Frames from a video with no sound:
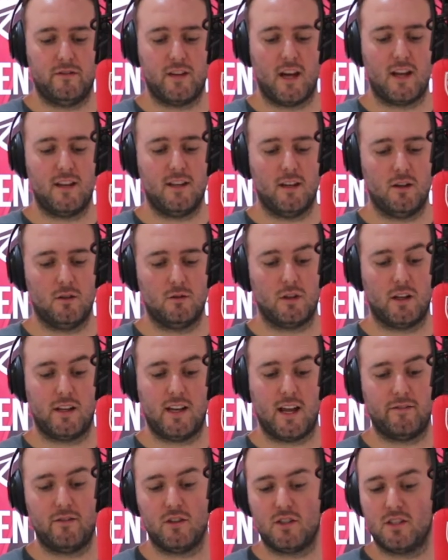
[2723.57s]
Then they'll
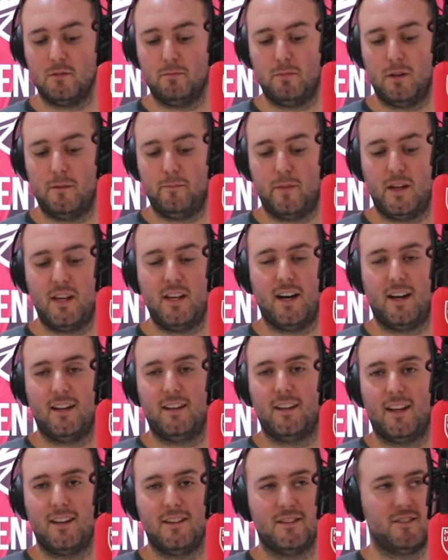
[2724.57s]
inevitably beat
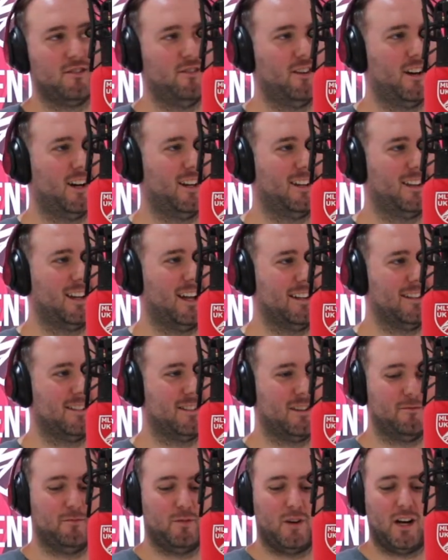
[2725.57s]
Atlanta.